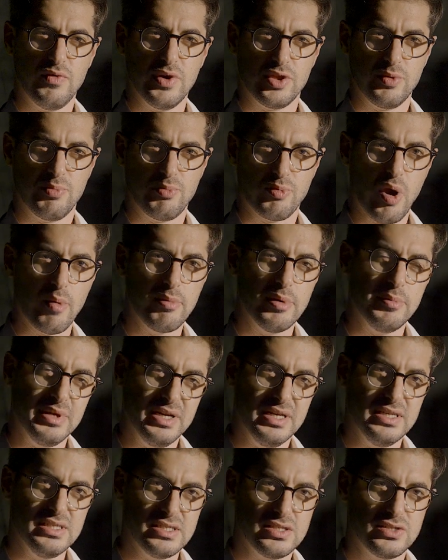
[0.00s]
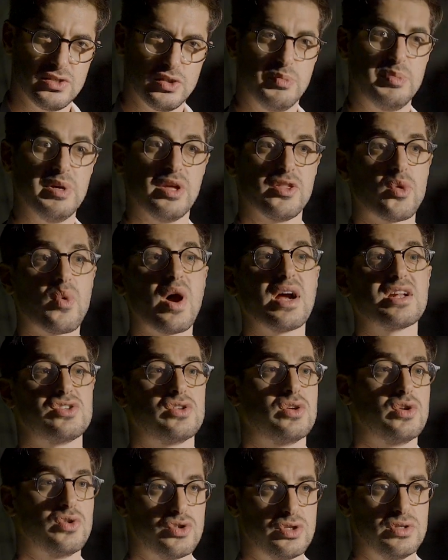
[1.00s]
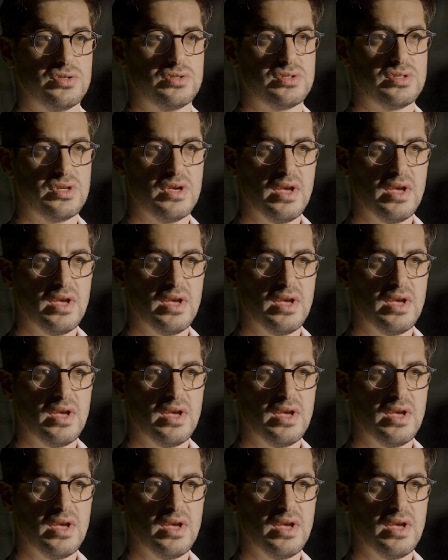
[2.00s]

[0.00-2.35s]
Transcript: what the problem is to build the right solutions.